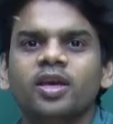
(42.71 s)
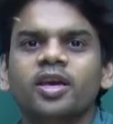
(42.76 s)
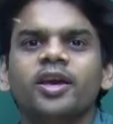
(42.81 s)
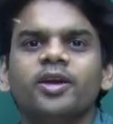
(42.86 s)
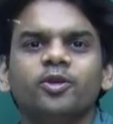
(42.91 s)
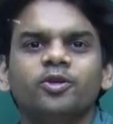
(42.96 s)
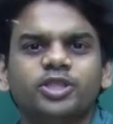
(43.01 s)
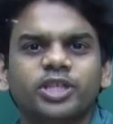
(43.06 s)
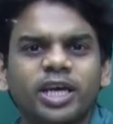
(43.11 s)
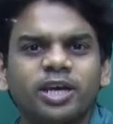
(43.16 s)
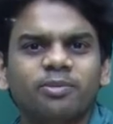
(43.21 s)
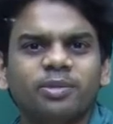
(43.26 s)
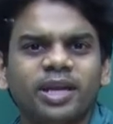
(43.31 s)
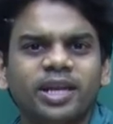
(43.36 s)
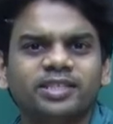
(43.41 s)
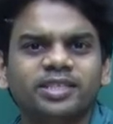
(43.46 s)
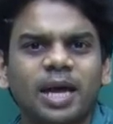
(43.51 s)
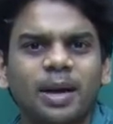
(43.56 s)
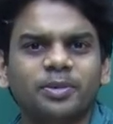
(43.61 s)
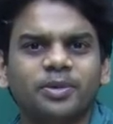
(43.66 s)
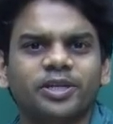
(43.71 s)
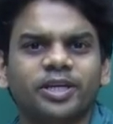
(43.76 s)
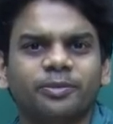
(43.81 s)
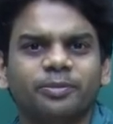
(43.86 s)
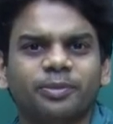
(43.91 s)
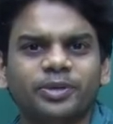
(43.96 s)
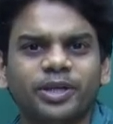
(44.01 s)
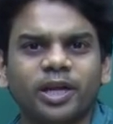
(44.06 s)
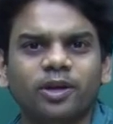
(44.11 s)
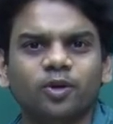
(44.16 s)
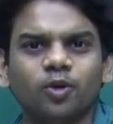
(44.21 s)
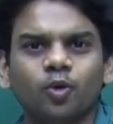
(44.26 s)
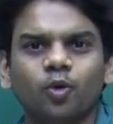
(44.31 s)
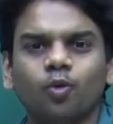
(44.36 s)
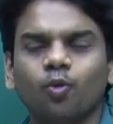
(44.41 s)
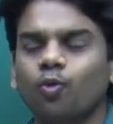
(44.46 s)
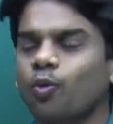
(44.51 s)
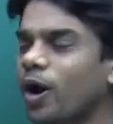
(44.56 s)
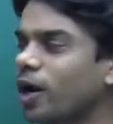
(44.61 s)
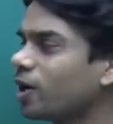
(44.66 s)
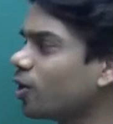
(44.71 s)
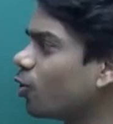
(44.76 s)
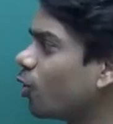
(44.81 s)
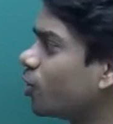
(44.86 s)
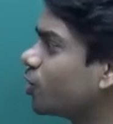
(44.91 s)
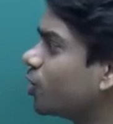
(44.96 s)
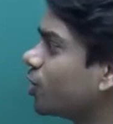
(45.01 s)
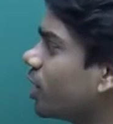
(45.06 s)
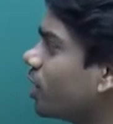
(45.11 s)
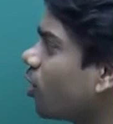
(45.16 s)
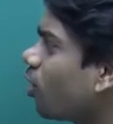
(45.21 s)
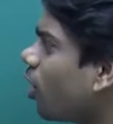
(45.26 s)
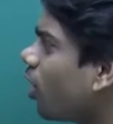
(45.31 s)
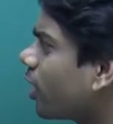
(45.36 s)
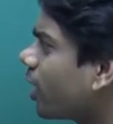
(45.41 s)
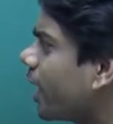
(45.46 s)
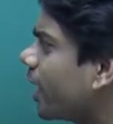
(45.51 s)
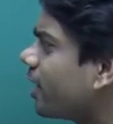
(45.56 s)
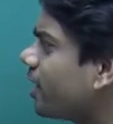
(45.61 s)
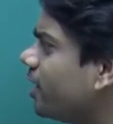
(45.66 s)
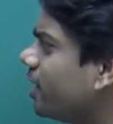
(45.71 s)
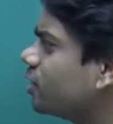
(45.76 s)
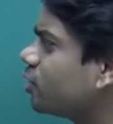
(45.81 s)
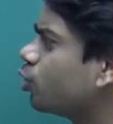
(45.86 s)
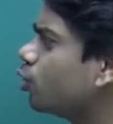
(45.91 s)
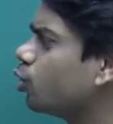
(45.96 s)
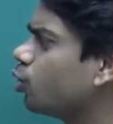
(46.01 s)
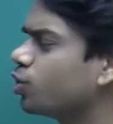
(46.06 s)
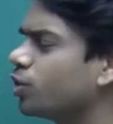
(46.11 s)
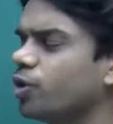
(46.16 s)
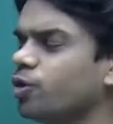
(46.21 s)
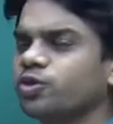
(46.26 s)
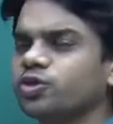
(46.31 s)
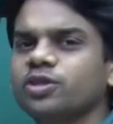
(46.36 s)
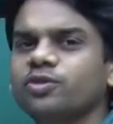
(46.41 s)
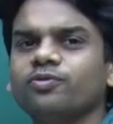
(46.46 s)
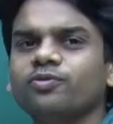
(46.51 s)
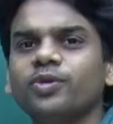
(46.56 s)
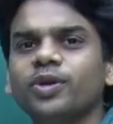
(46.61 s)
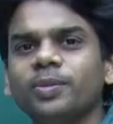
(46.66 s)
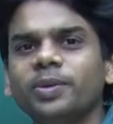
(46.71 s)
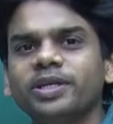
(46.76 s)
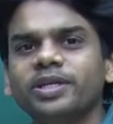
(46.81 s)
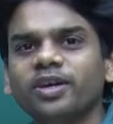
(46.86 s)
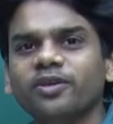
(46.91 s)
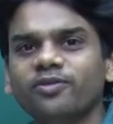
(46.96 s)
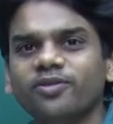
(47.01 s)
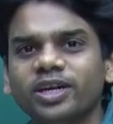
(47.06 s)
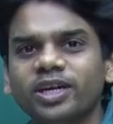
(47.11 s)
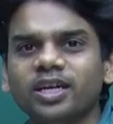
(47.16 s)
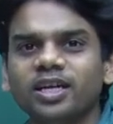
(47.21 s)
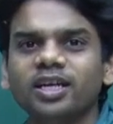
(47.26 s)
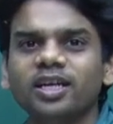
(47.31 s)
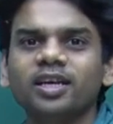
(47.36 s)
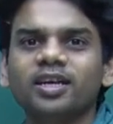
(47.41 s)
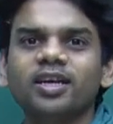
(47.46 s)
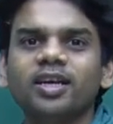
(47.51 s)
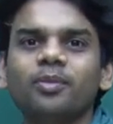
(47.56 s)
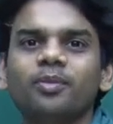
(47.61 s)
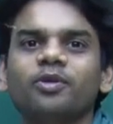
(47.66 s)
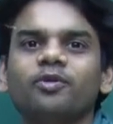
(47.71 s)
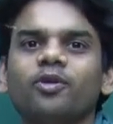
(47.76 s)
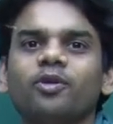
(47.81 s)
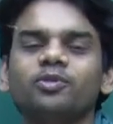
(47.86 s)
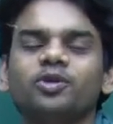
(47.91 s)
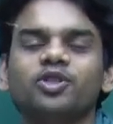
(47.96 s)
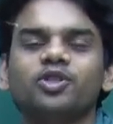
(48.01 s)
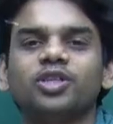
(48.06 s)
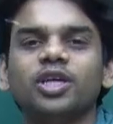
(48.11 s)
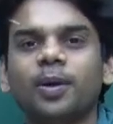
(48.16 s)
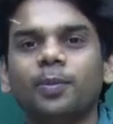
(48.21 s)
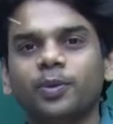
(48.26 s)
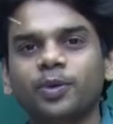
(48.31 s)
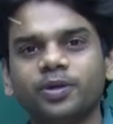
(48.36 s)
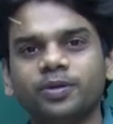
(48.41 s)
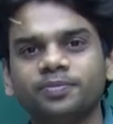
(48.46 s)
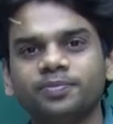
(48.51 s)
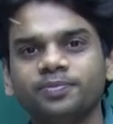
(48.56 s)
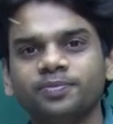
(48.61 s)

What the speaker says: In a JEE main examination, let me tell you, one question or at least 2 to 3 questions will be definitely coming from this chapter.